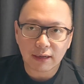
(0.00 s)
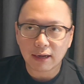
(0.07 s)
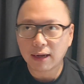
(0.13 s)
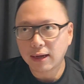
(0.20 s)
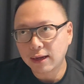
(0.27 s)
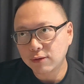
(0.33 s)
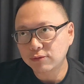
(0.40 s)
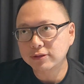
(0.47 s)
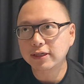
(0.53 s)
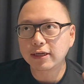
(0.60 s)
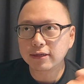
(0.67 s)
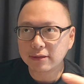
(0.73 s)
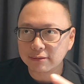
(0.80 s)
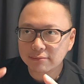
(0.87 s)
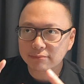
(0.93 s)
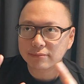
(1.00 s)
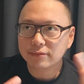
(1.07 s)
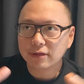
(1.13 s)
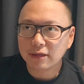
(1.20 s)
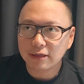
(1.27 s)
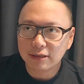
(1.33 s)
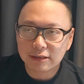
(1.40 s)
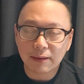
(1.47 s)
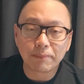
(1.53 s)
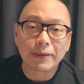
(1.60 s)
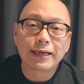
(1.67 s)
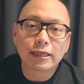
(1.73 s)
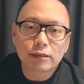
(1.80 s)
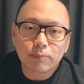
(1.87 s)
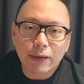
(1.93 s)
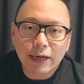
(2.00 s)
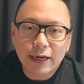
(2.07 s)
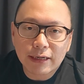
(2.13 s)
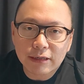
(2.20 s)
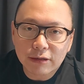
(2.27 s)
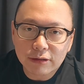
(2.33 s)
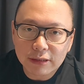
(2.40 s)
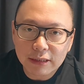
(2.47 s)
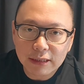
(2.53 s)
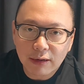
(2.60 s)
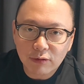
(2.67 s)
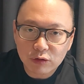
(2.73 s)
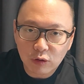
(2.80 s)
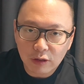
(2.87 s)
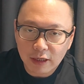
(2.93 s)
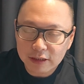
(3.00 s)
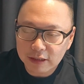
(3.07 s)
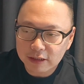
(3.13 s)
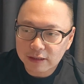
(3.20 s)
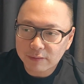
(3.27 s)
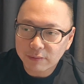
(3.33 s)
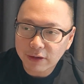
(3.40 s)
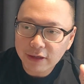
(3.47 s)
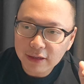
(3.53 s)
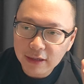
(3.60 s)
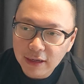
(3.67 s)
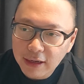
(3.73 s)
I would say it's the biggest planet in our solar system, right?